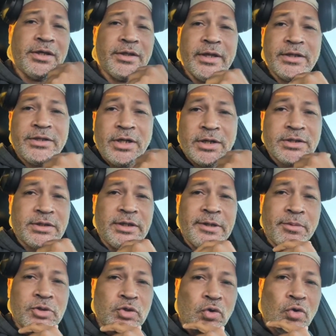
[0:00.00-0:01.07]
Could they touch
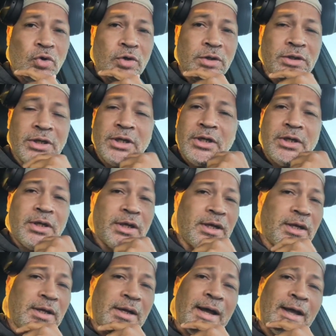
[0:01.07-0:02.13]
Liberatore?
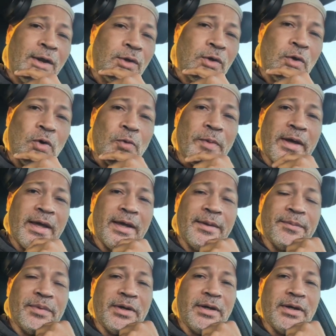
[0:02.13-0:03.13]
Uh, I don't know, man.